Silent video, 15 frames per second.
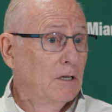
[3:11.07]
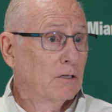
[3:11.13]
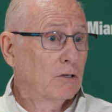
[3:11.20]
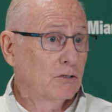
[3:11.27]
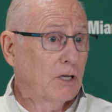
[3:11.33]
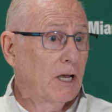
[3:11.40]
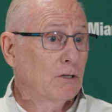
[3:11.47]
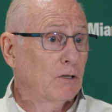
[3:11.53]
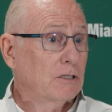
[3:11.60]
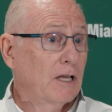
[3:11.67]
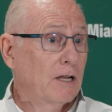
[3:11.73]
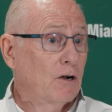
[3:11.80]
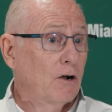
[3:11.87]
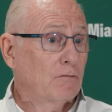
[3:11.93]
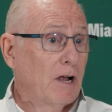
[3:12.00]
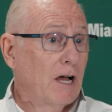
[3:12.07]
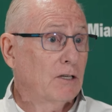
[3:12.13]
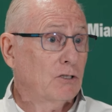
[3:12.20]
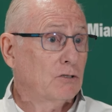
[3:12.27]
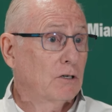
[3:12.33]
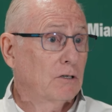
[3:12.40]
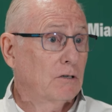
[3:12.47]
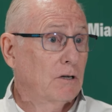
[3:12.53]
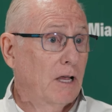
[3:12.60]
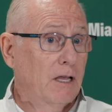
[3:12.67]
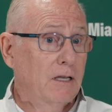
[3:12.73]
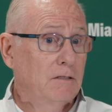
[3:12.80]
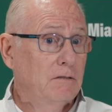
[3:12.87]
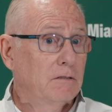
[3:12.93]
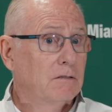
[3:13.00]
Because I looked at our roster,
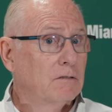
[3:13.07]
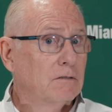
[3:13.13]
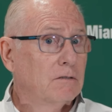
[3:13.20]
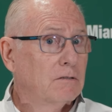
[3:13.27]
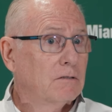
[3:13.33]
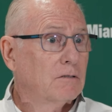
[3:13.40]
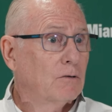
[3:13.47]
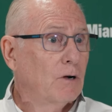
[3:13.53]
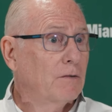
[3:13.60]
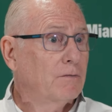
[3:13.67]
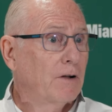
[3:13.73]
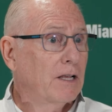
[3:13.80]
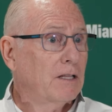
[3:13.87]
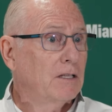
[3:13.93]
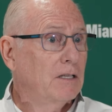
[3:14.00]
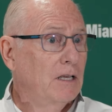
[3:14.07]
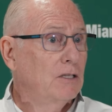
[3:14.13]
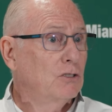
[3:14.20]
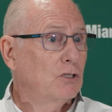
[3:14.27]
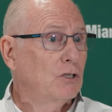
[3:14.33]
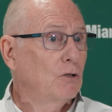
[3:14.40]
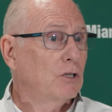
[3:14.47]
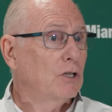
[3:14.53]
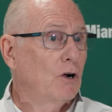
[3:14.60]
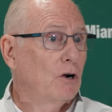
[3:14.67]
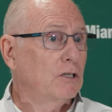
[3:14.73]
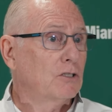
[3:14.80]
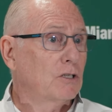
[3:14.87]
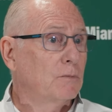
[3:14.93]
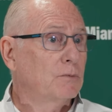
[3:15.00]
and quite frankly, he's the only
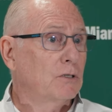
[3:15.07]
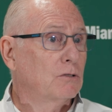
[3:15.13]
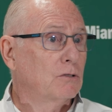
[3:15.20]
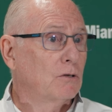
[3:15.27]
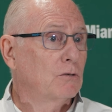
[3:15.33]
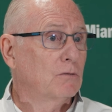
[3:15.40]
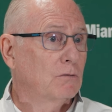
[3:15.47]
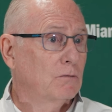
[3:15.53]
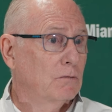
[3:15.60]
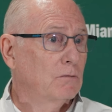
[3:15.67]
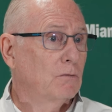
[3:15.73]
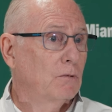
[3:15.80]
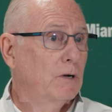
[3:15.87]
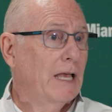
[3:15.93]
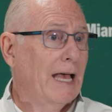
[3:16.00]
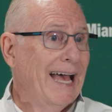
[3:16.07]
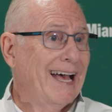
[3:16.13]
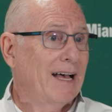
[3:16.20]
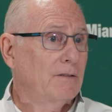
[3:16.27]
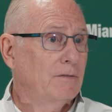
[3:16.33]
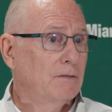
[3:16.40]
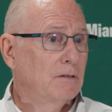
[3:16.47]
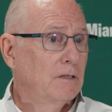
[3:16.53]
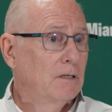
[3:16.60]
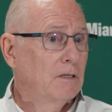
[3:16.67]
guard substitute we have.